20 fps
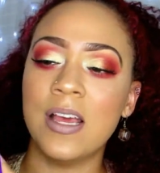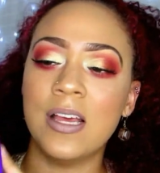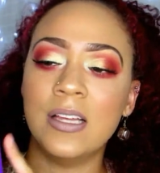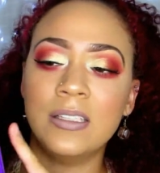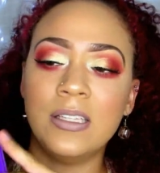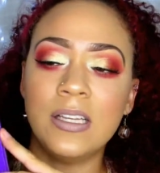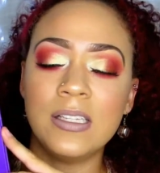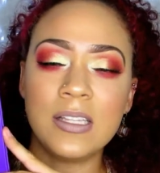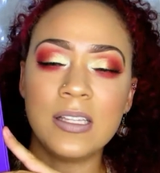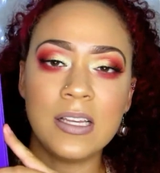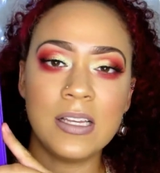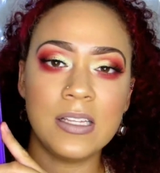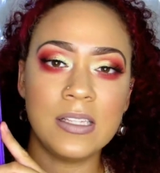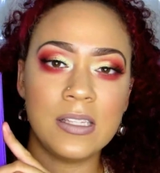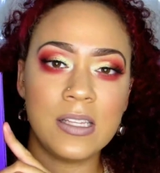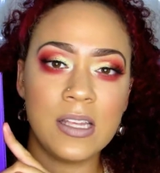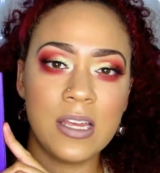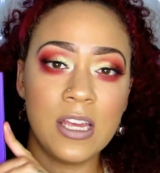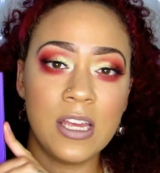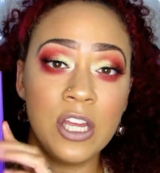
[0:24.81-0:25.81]
This is
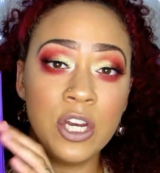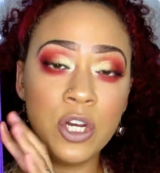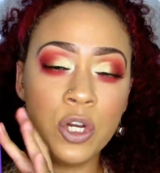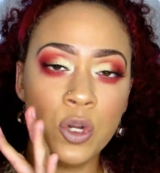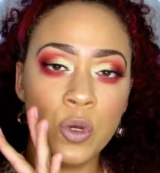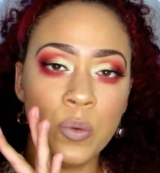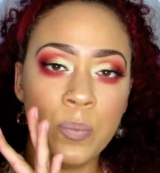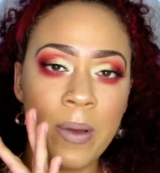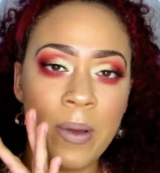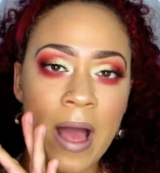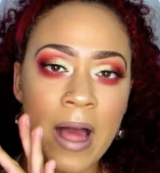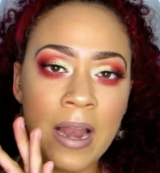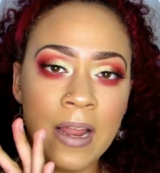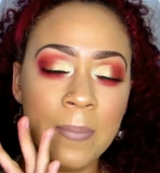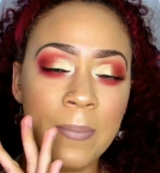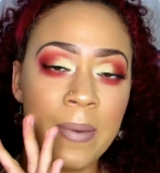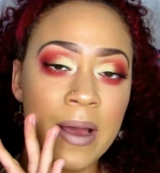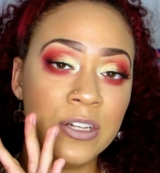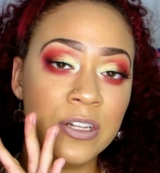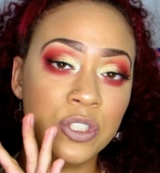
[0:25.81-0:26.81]
the new palette
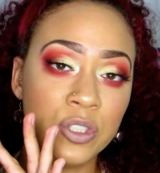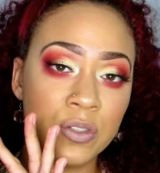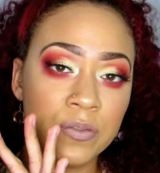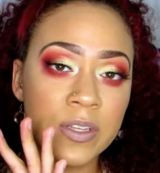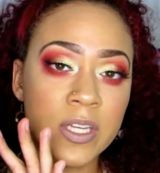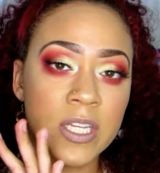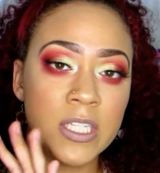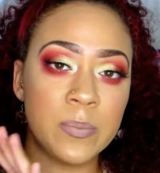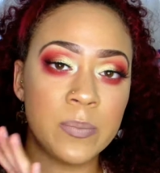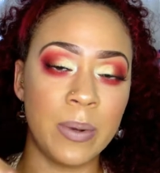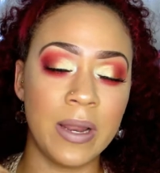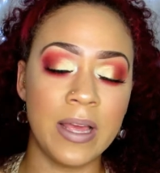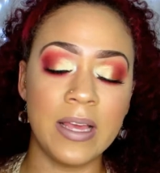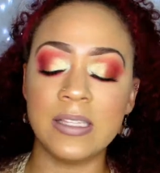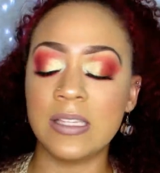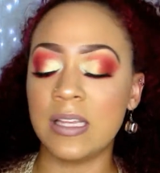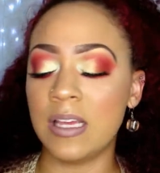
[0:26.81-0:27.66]
by Juvia's Place.